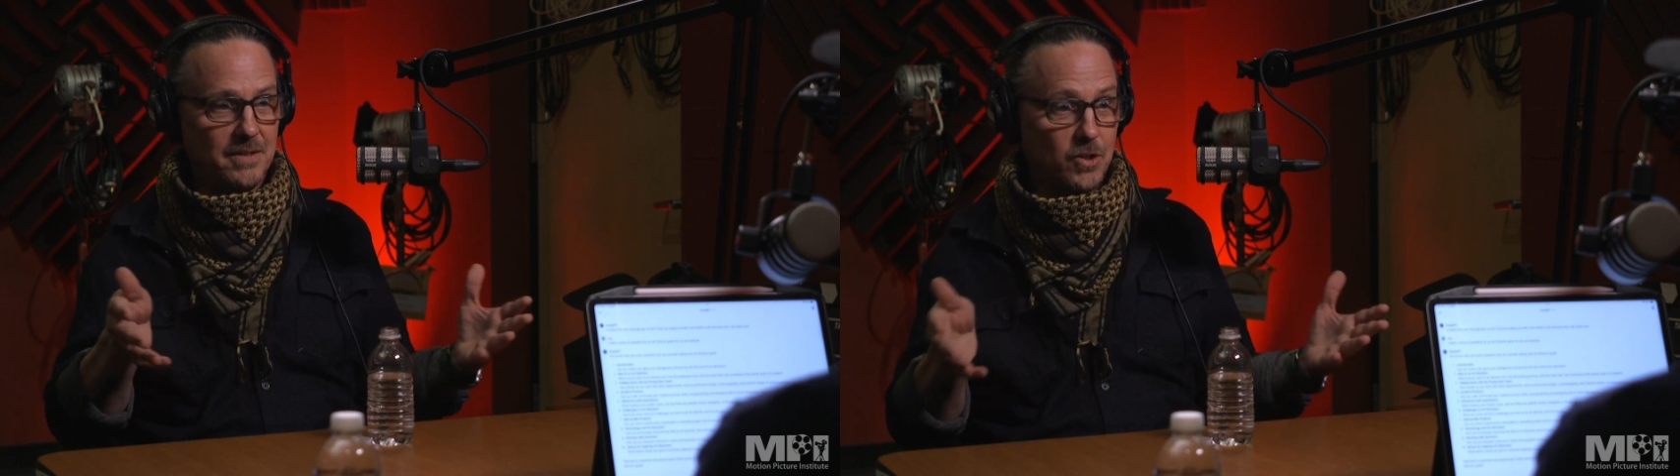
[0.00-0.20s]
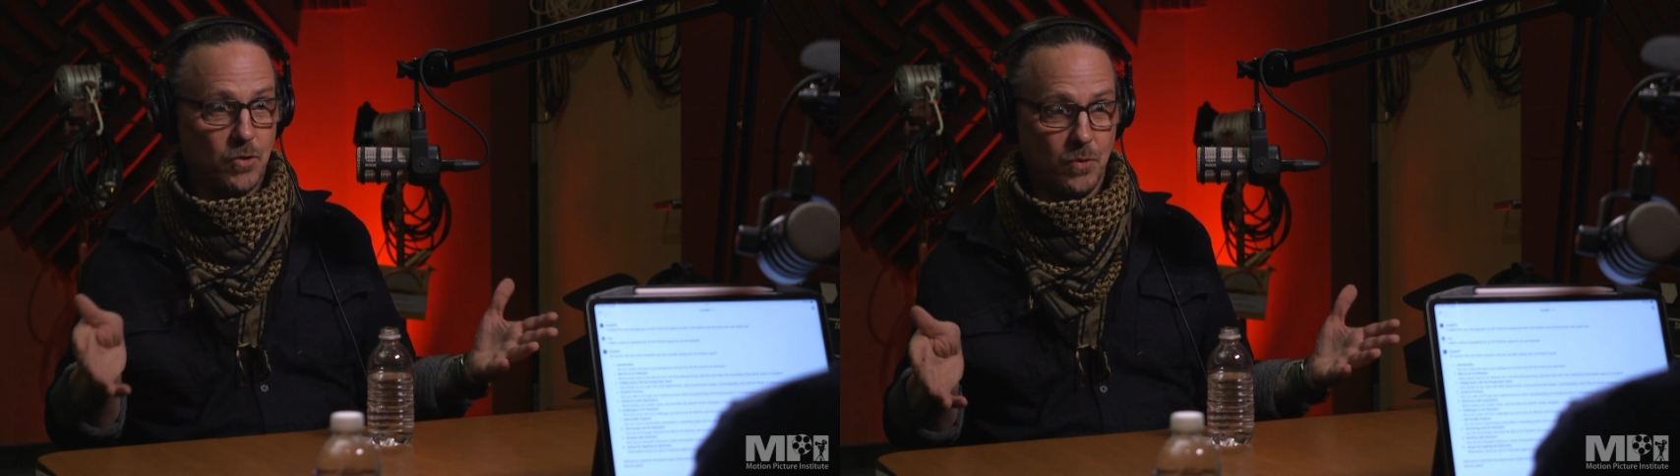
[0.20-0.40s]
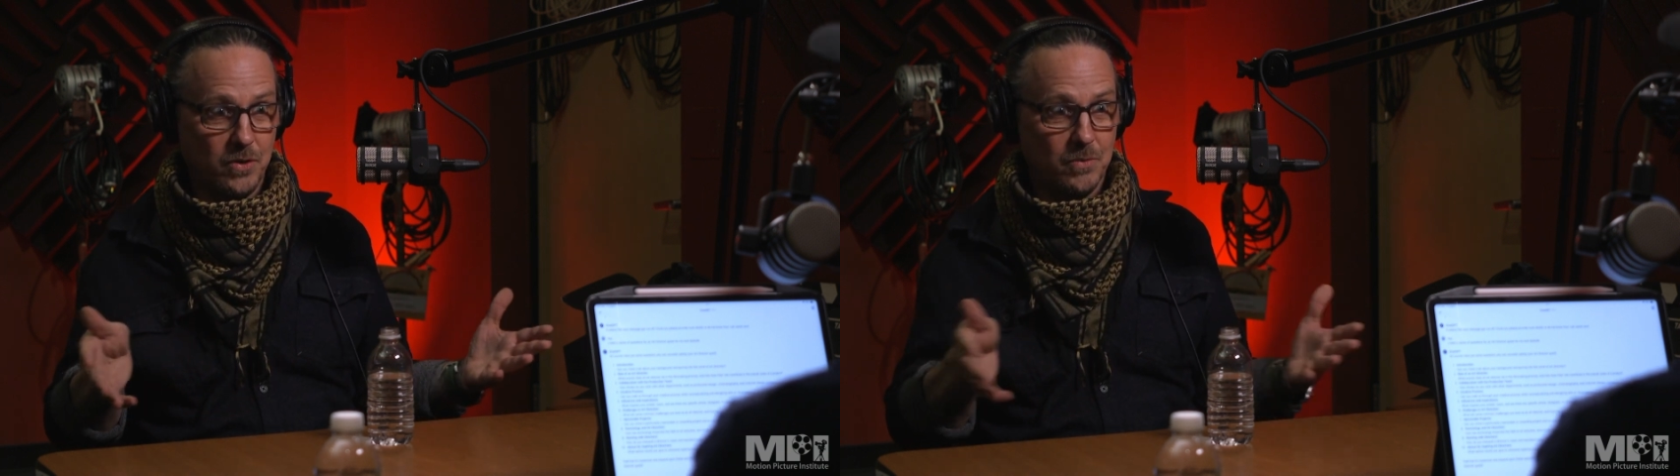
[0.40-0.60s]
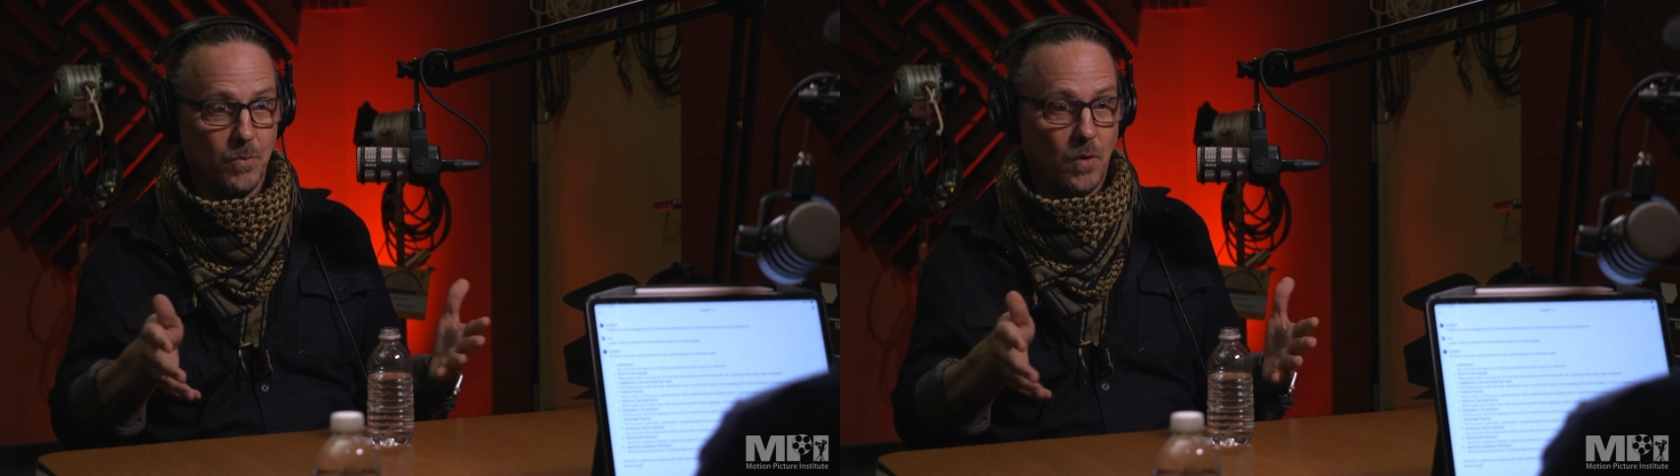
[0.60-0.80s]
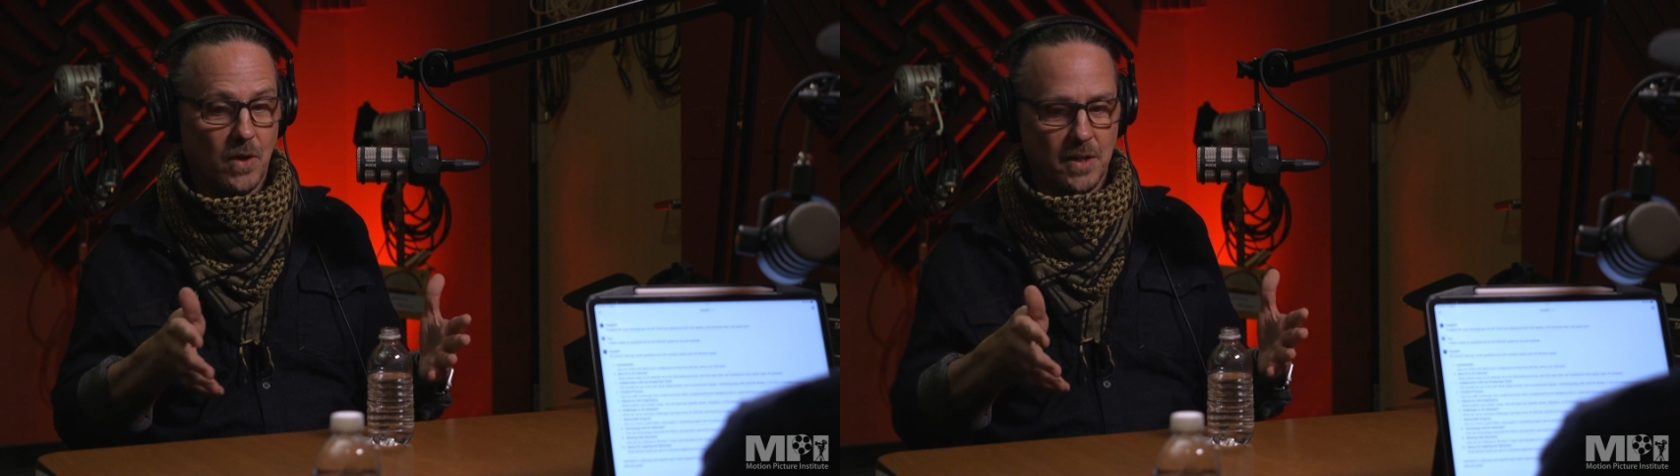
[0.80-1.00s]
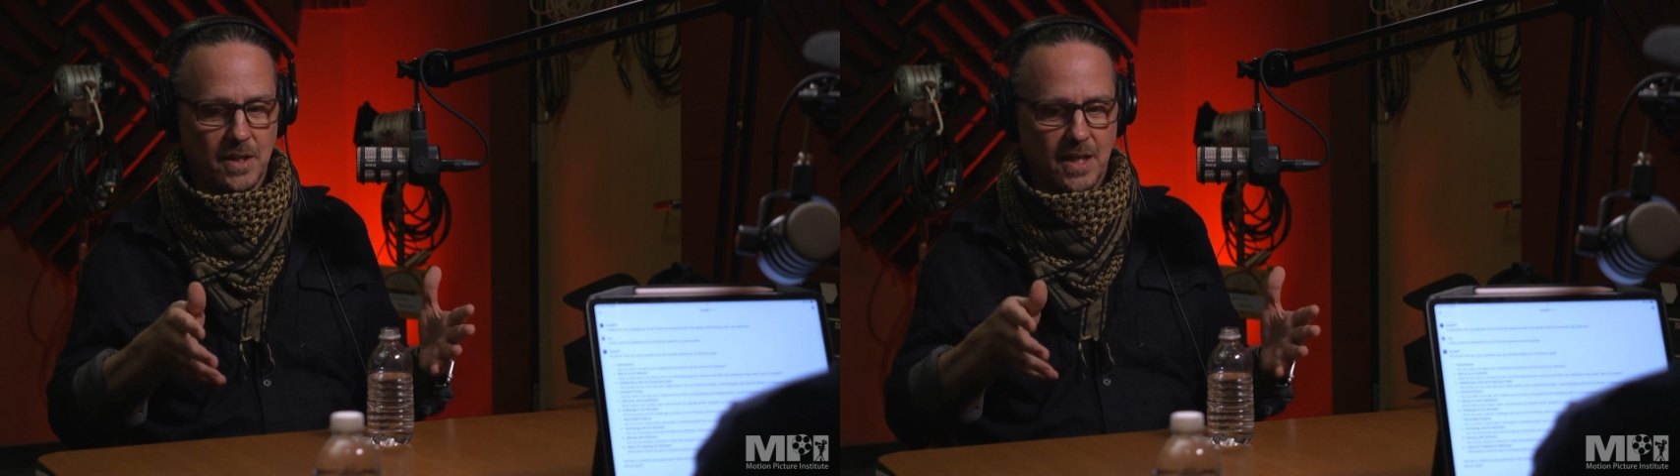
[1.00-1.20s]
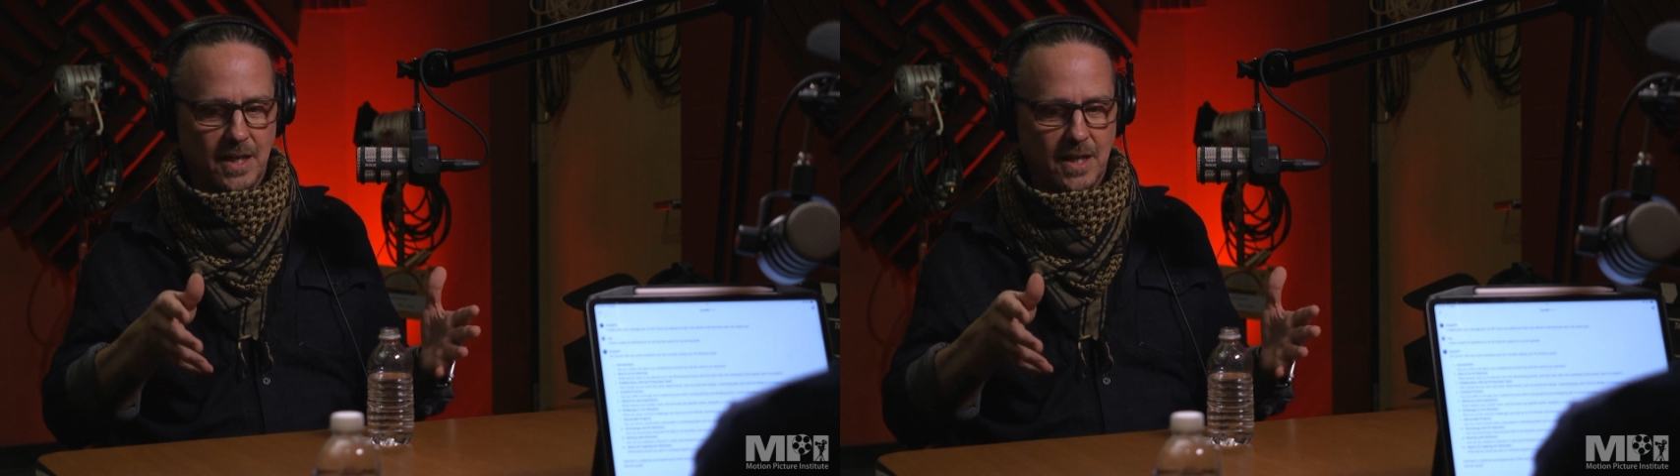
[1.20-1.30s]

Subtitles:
crew, more